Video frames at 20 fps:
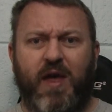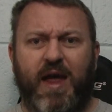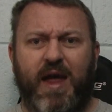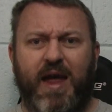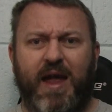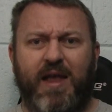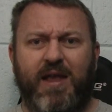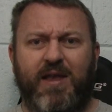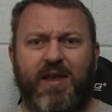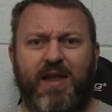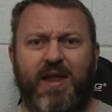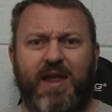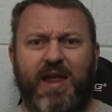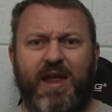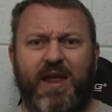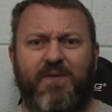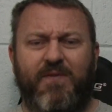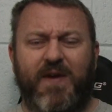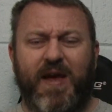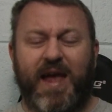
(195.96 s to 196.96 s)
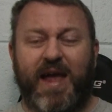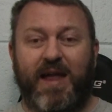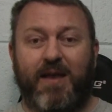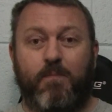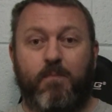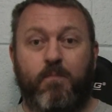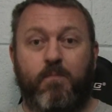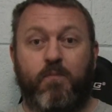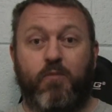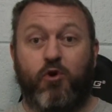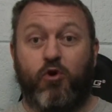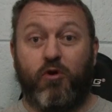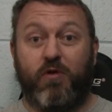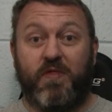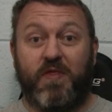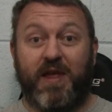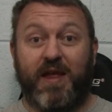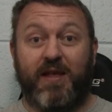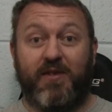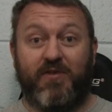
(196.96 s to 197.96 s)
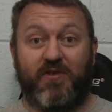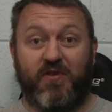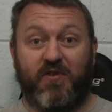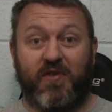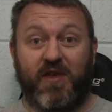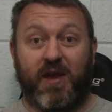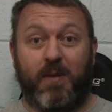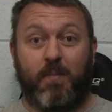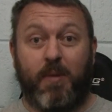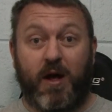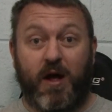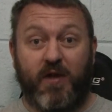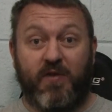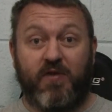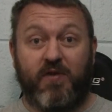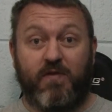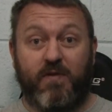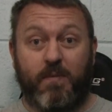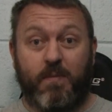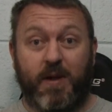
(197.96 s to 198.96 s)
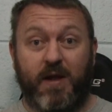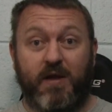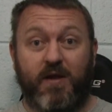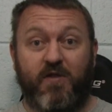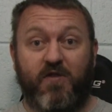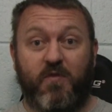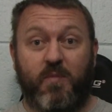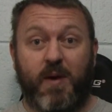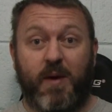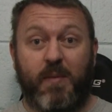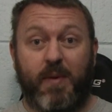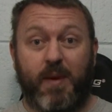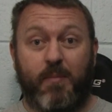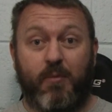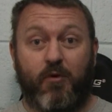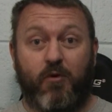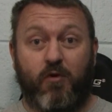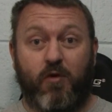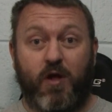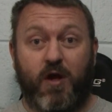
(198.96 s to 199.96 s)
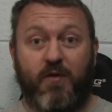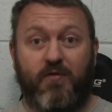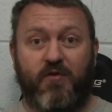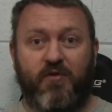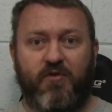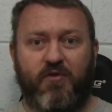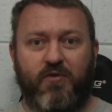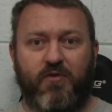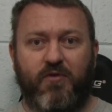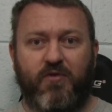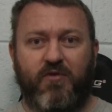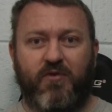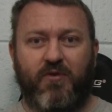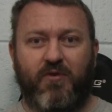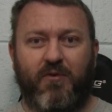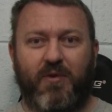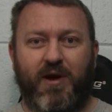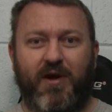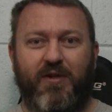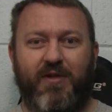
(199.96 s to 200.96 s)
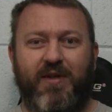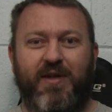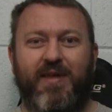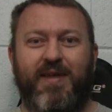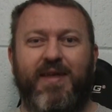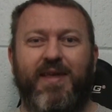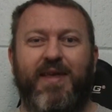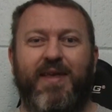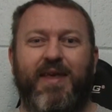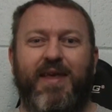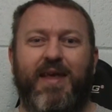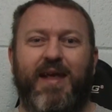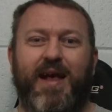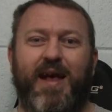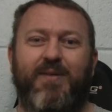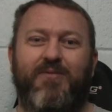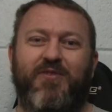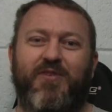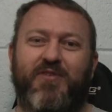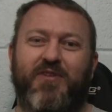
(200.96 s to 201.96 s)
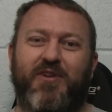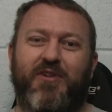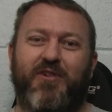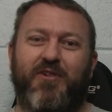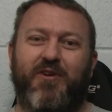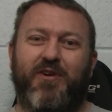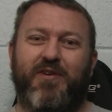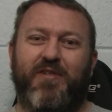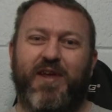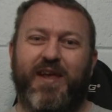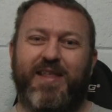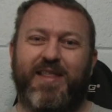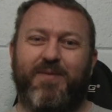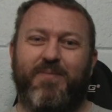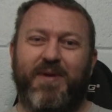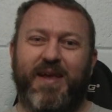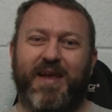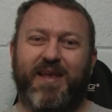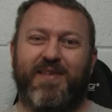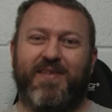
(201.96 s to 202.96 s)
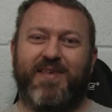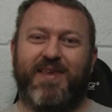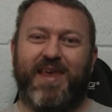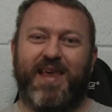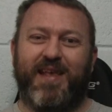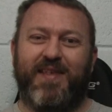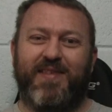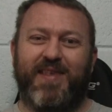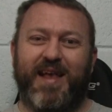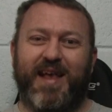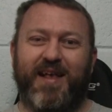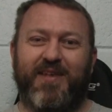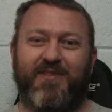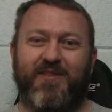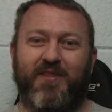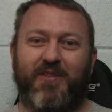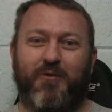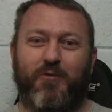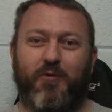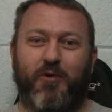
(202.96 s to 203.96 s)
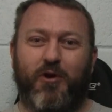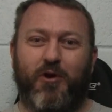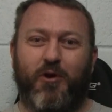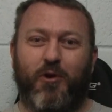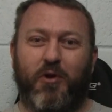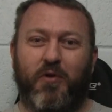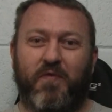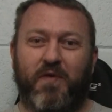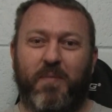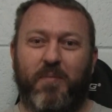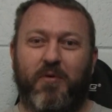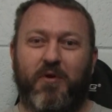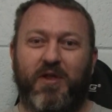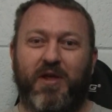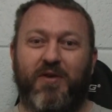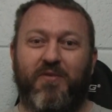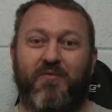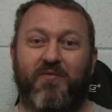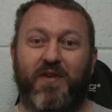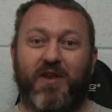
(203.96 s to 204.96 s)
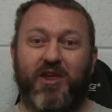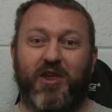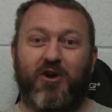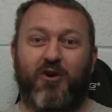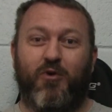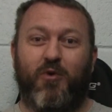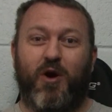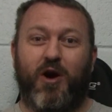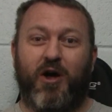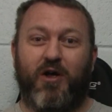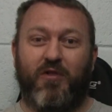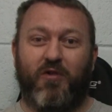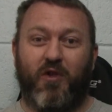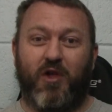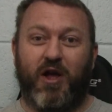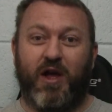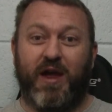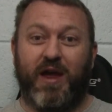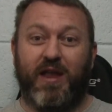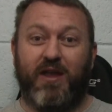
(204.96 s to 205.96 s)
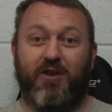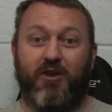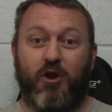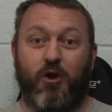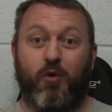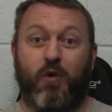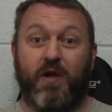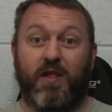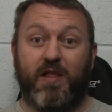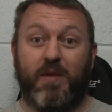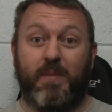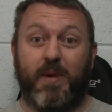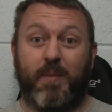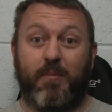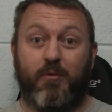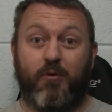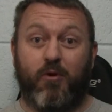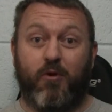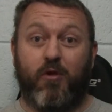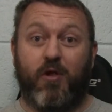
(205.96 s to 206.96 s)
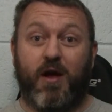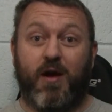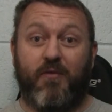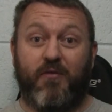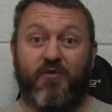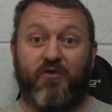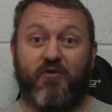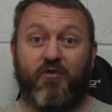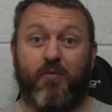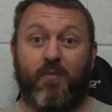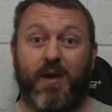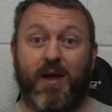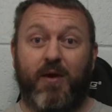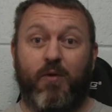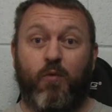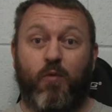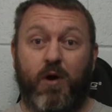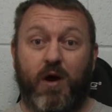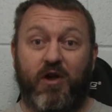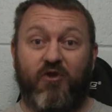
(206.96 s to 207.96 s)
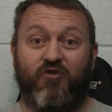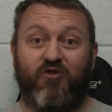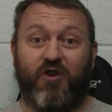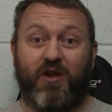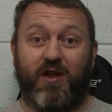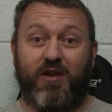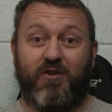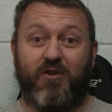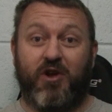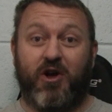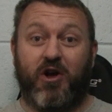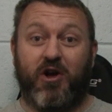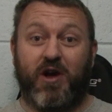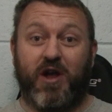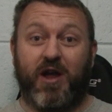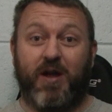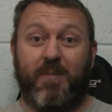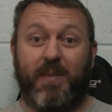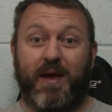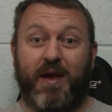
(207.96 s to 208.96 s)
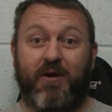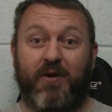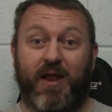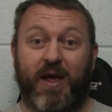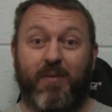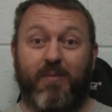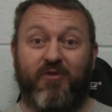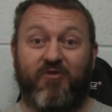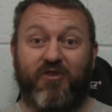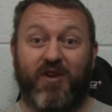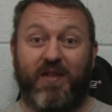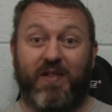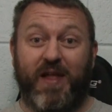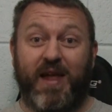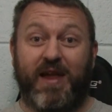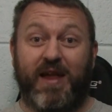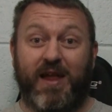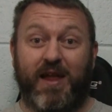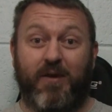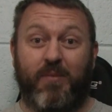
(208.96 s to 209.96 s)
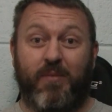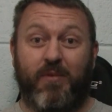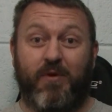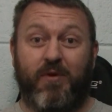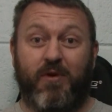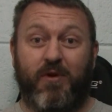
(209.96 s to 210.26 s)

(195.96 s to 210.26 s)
And if I had good things to say, positive opinions about my parole officers, well, I'm just going to look like the biggest kiss ass in the world if I'm putting a video online knowing that my parole officer might watch it talking about how much I like him.